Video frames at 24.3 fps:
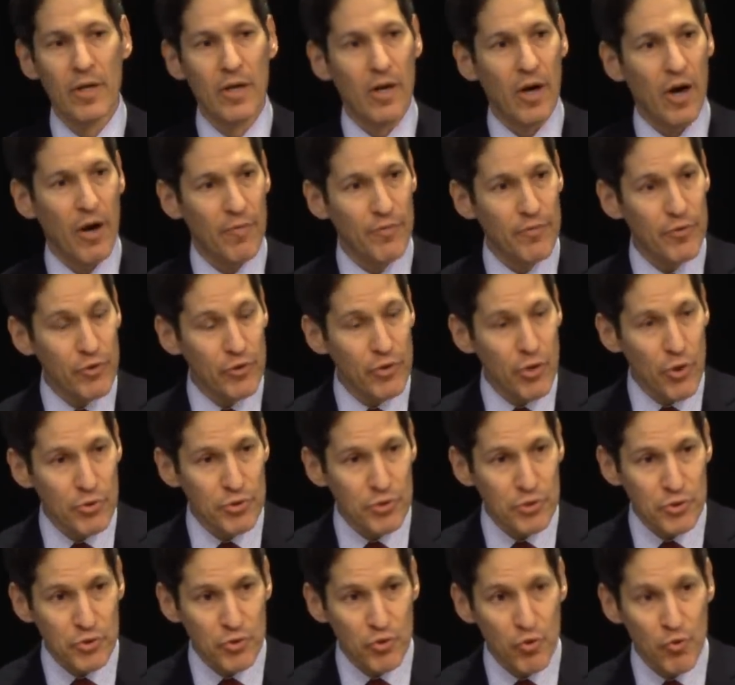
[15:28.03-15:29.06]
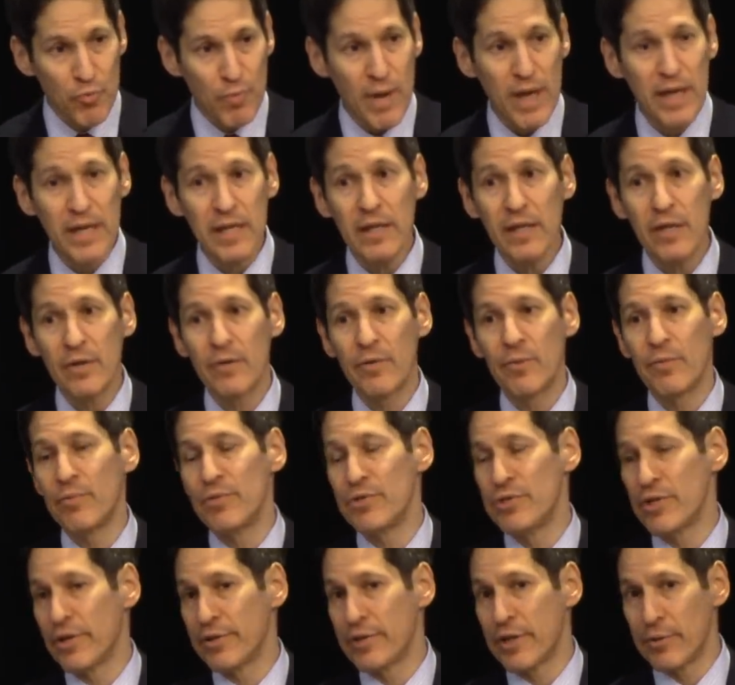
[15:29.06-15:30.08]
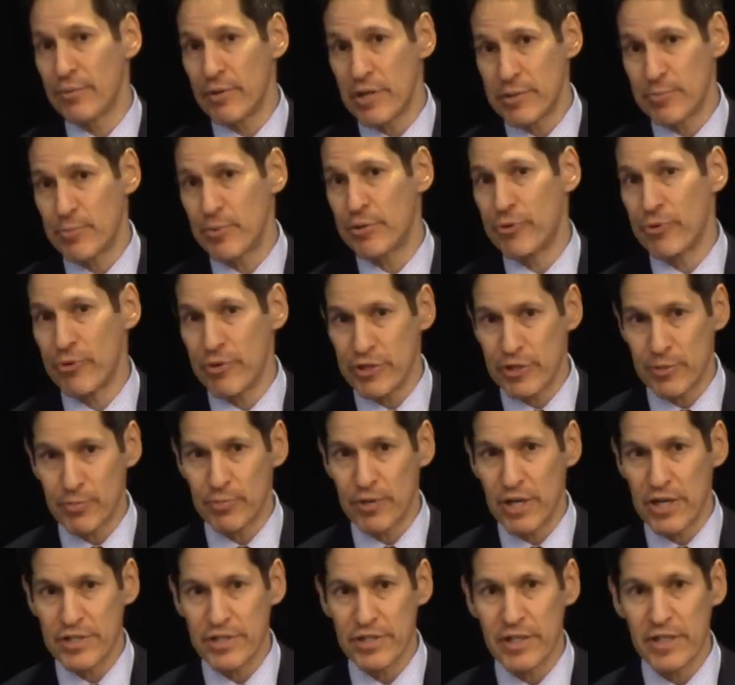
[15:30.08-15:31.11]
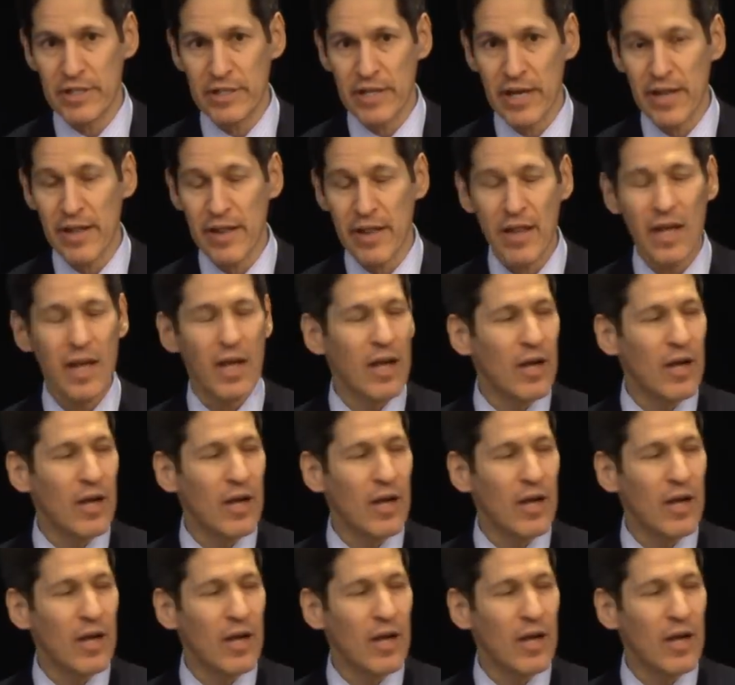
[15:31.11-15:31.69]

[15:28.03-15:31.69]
A few doses too many result in respiratory suppression and death.